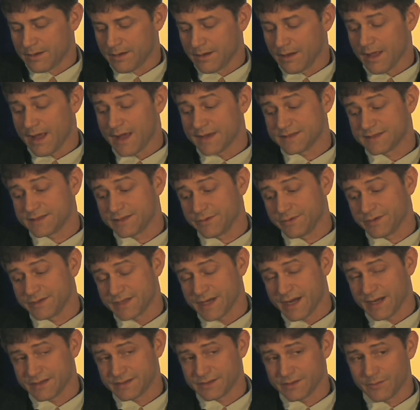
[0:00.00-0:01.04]
Class 2
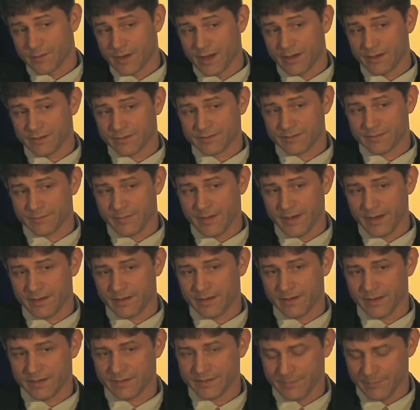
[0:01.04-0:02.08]
injection wells.
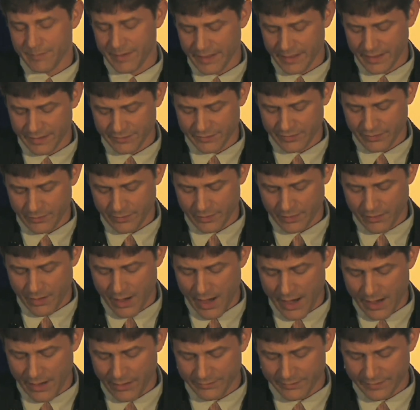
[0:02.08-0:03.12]
It's a big issue in
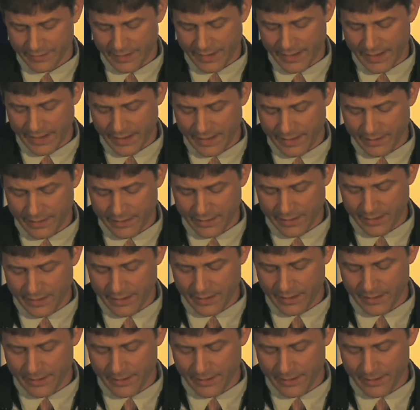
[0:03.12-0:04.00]
Ohio today.